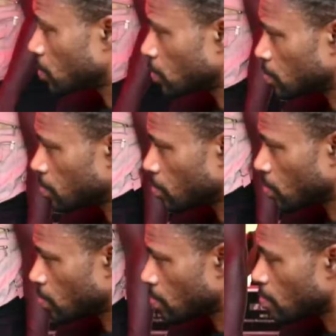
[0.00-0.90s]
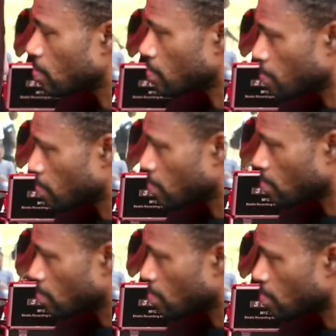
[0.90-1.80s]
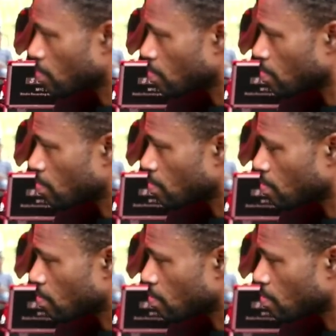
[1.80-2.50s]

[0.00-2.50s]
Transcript: No words are spoken by the person on screen.